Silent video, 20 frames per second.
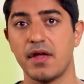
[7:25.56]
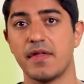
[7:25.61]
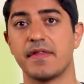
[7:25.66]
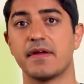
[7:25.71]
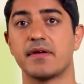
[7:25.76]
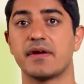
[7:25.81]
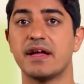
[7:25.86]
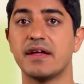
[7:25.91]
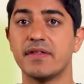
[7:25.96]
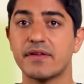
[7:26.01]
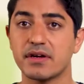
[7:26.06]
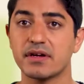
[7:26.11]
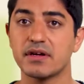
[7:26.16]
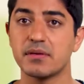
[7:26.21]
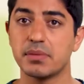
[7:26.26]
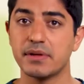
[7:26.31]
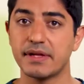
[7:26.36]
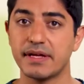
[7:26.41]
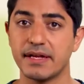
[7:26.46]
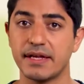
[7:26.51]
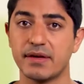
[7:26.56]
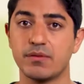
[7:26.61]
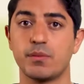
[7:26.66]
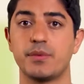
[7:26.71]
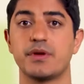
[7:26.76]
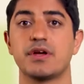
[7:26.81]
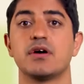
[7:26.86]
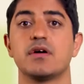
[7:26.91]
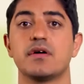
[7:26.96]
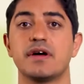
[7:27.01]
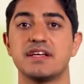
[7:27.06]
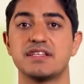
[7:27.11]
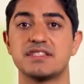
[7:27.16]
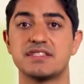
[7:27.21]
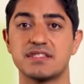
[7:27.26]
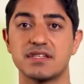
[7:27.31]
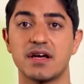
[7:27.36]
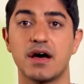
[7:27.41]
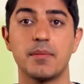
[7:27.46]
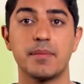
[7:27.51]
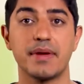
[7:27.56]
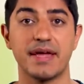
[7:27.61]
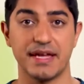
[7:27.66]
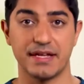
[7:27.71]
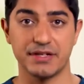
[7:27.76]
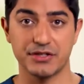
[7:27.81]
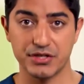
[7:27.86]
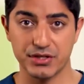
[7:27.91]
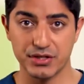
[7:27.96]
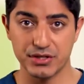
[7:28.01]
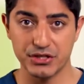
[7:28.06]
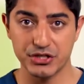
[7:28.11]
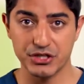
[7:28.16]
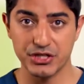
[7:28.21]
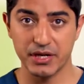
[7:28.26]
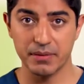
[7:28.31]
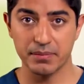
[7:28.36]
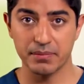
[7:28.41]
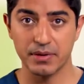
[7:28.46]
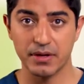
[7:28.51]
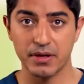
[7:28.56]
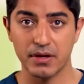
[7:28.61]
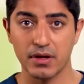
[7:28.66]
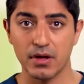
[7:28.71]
They're either completing what we call a sub-internship,